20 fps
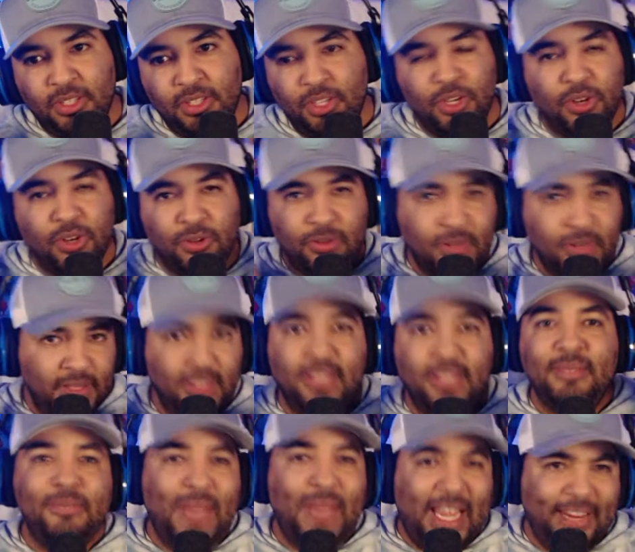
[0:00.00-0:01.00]
you know,
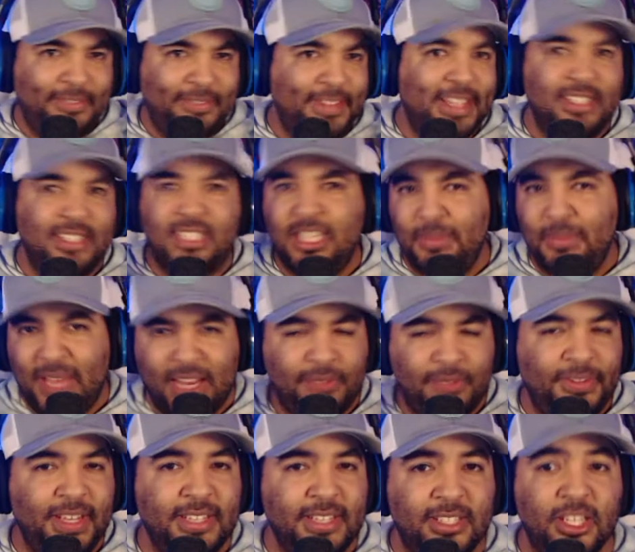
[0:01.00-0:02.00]
manifest,
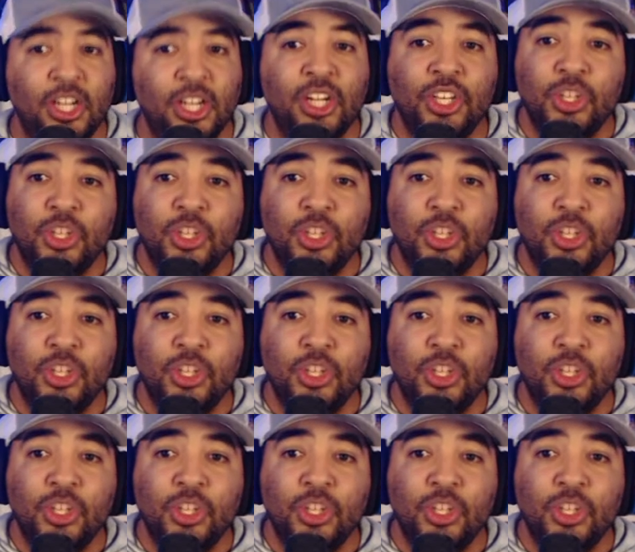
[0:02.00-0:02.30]
demanifest.